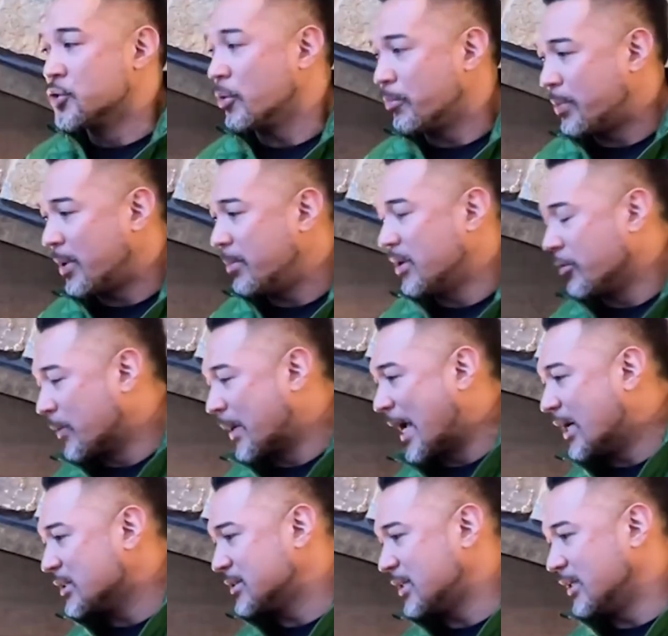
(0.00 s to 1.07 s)
So PBD, the
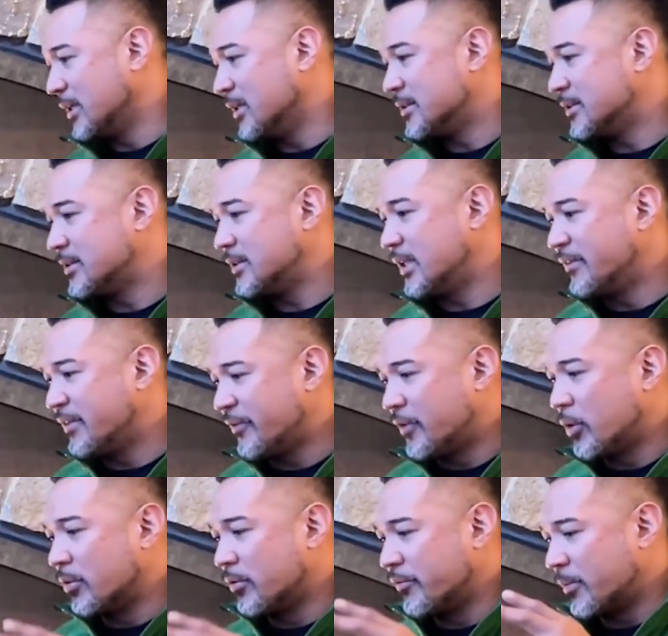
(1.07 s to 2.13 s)
reality is, even if
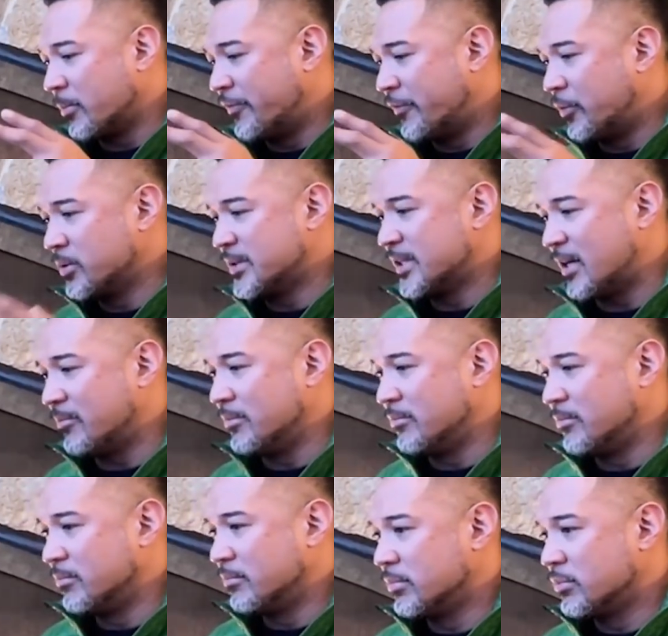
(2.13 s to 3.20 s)
you're going from a
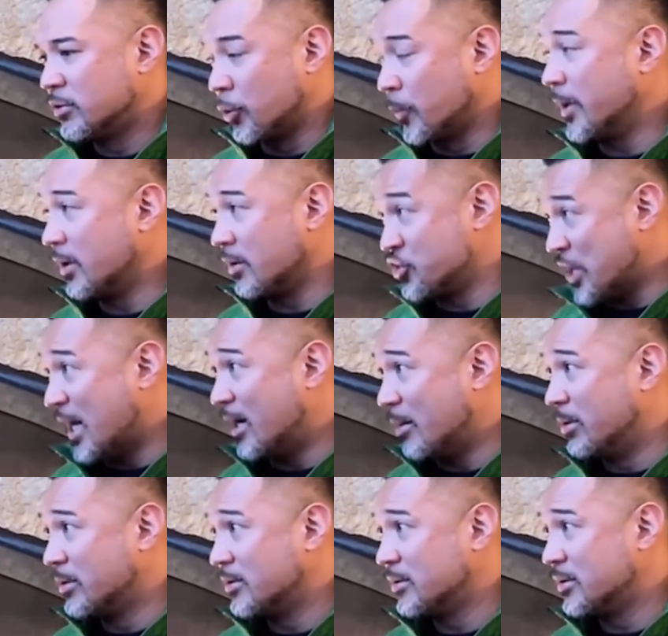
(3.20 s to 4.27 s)
full-time career
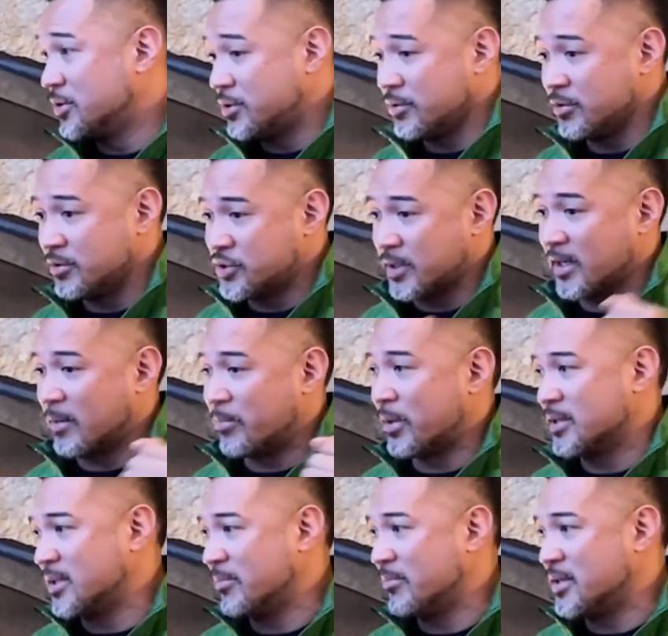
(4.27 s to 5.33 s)
job to starting a
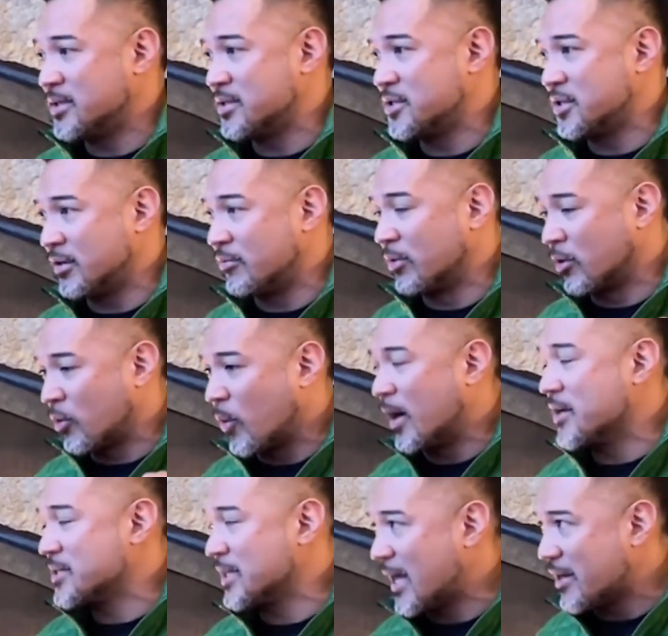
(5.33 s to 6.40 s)
part-time business, there
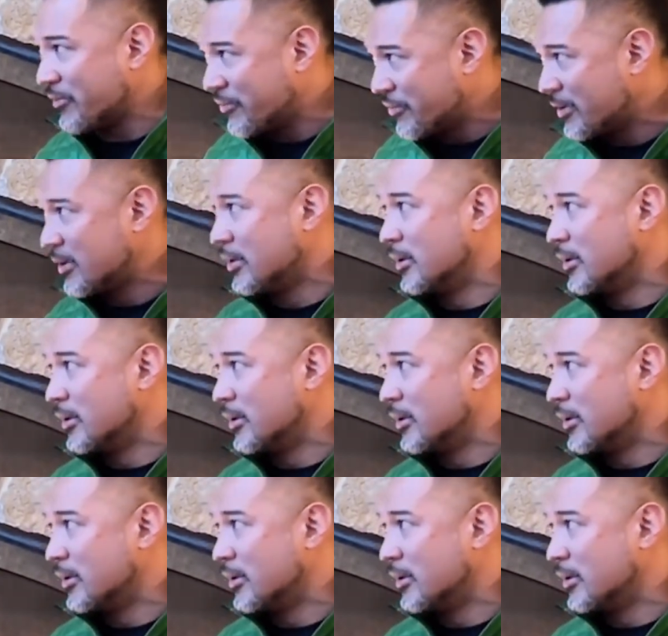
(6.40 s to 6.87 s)
requires a lot of